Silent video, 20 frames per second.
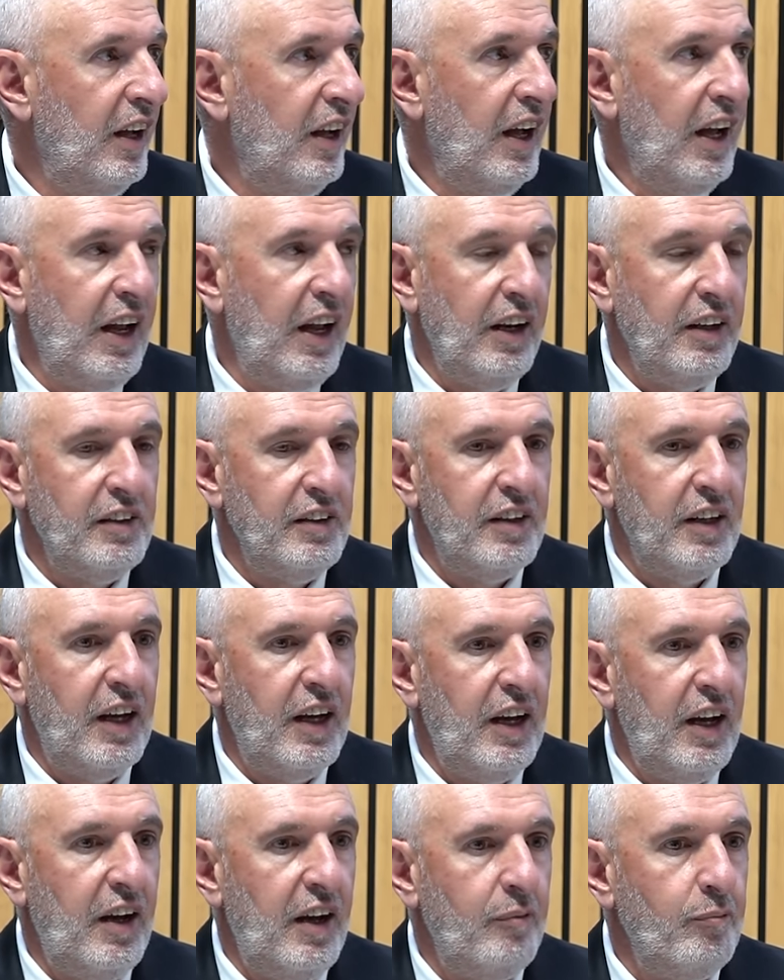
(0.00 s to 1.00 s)
And
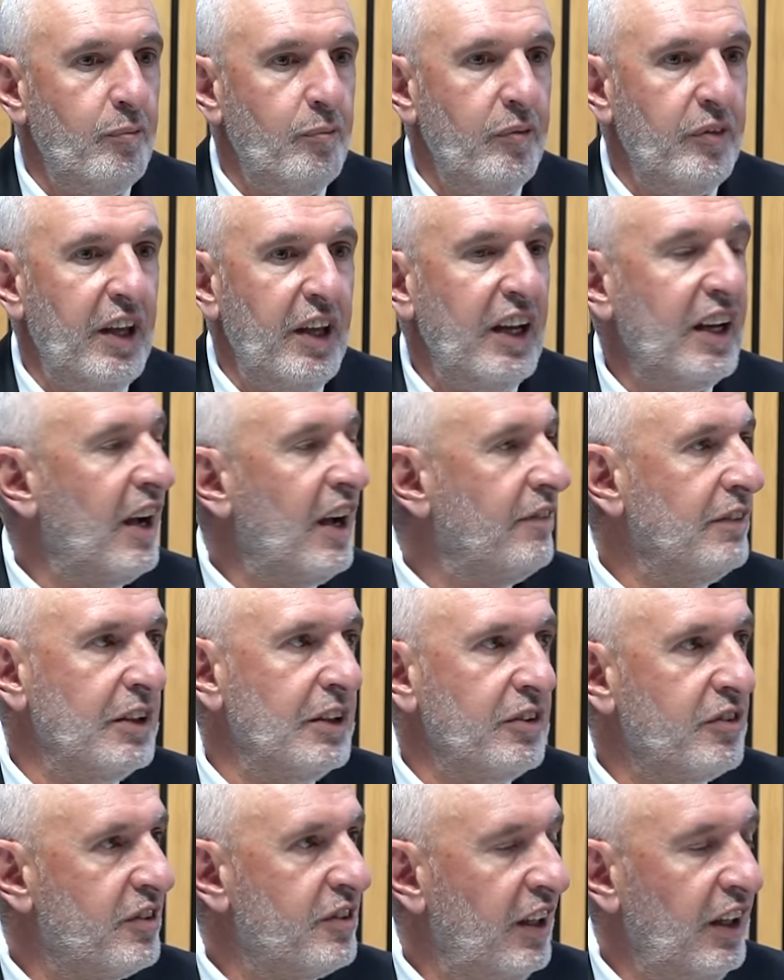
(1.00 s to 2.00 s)
their
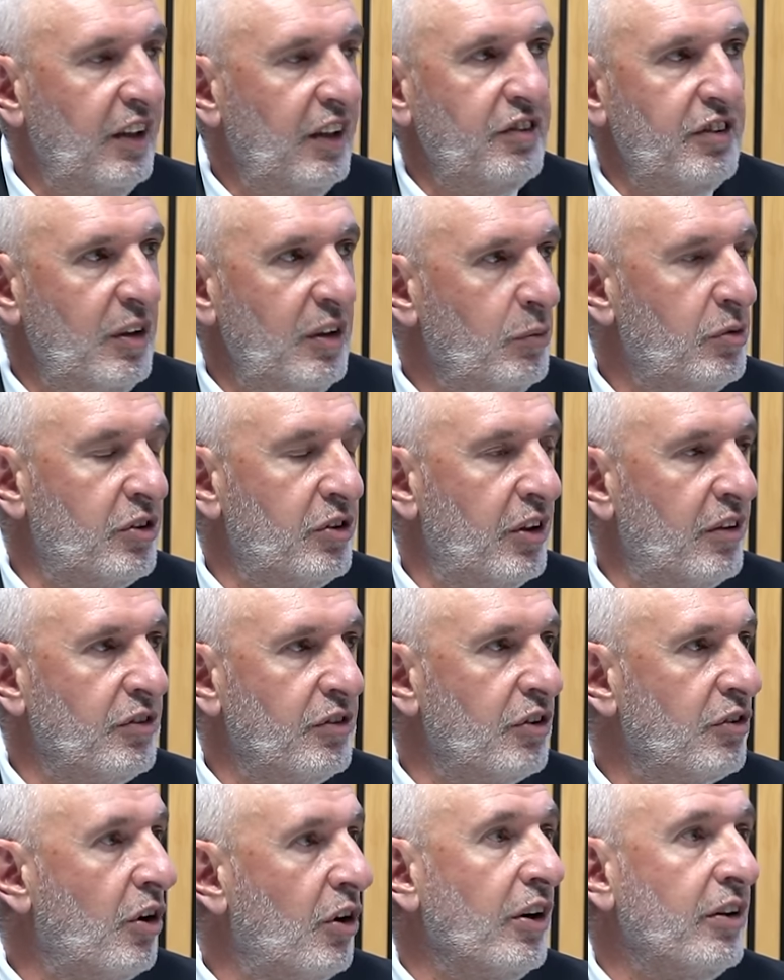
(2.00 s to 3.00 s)
governance there seems to have
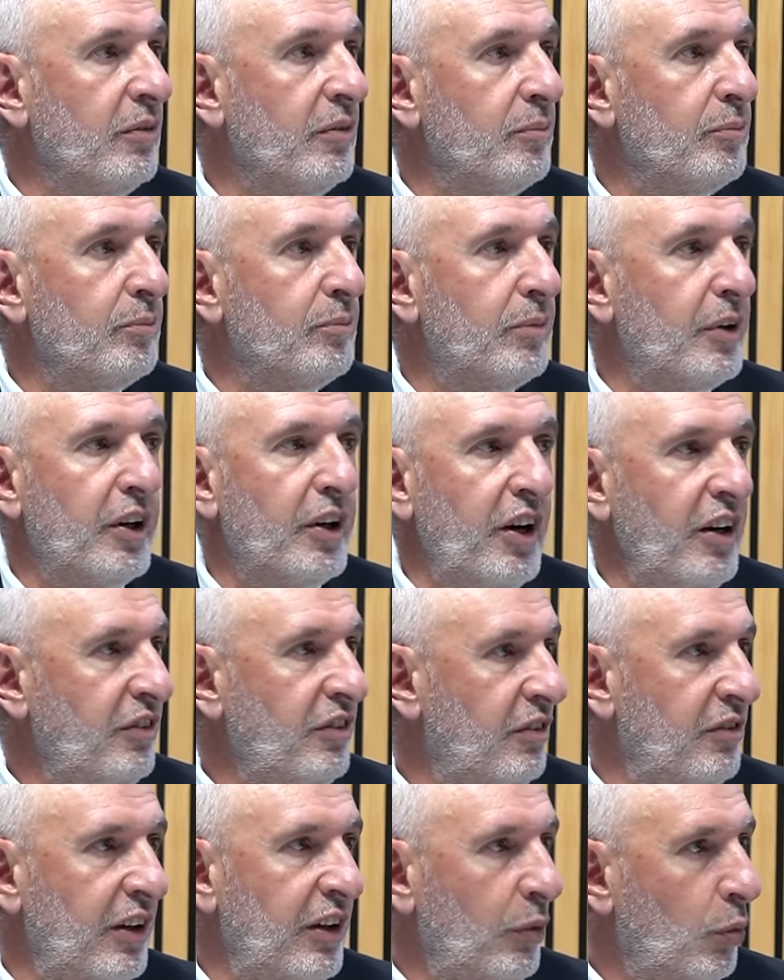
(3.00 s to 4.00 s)
just got
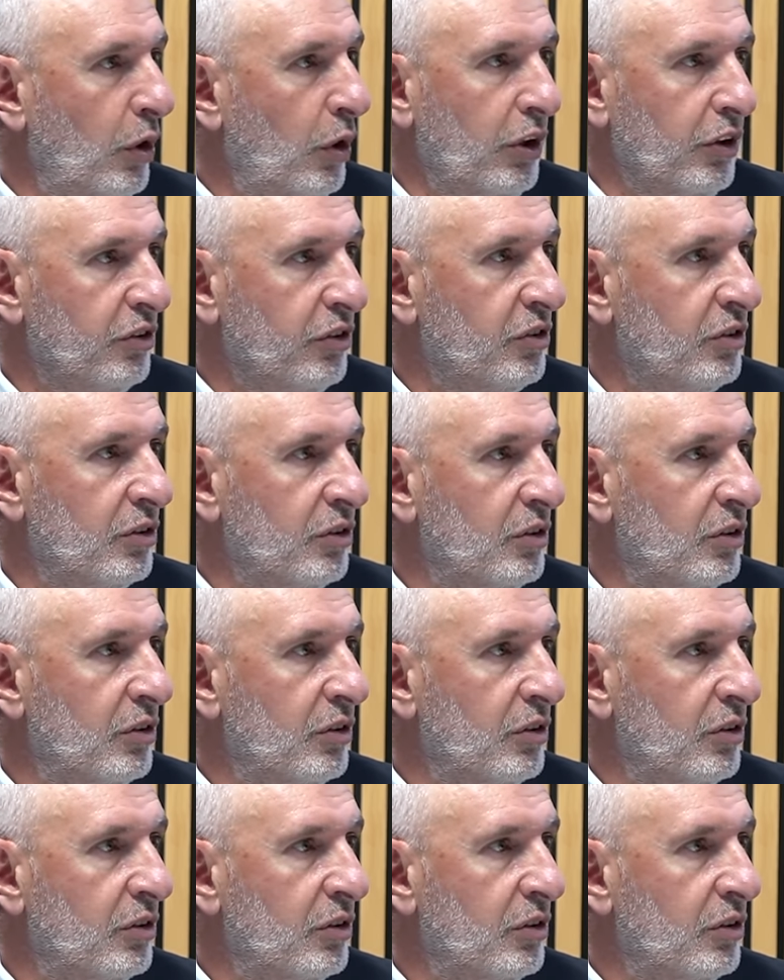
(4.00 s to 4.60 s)
progressively worse.